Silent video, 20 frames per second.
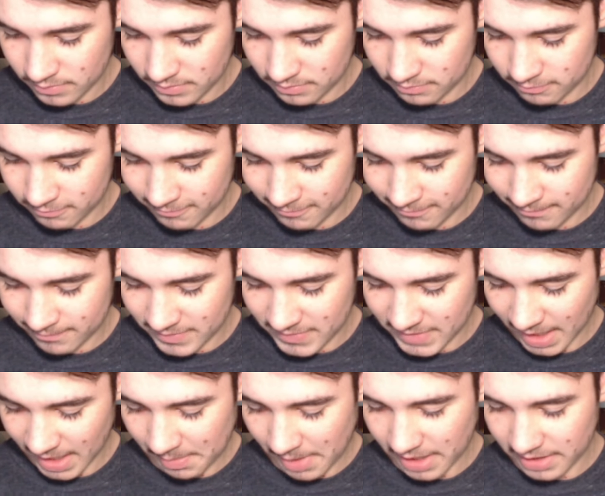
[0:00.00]
Hmm,
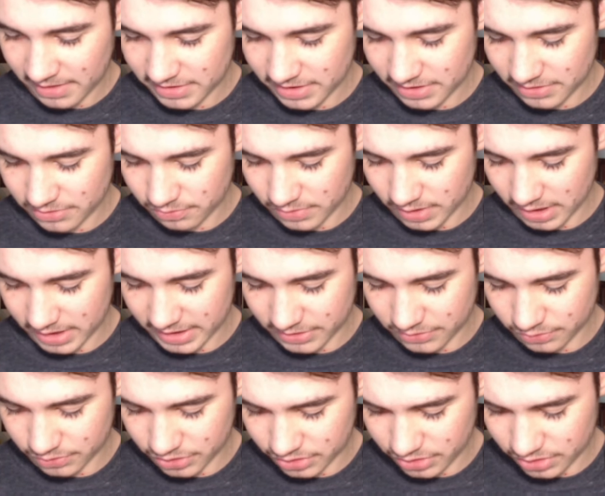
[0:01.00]
never mind. I guess I guess
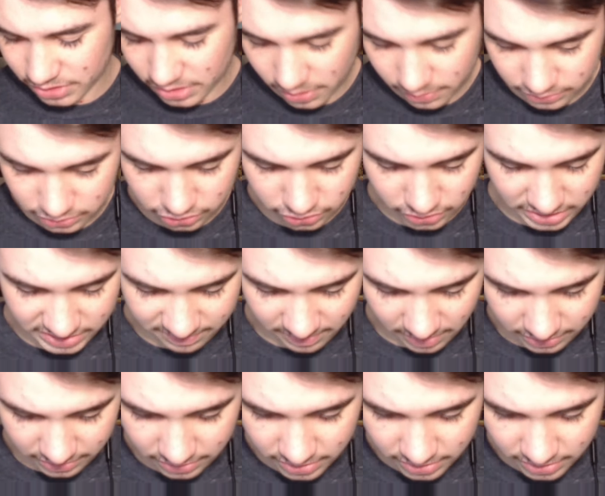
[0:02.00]
we're just gonna go with the transponder.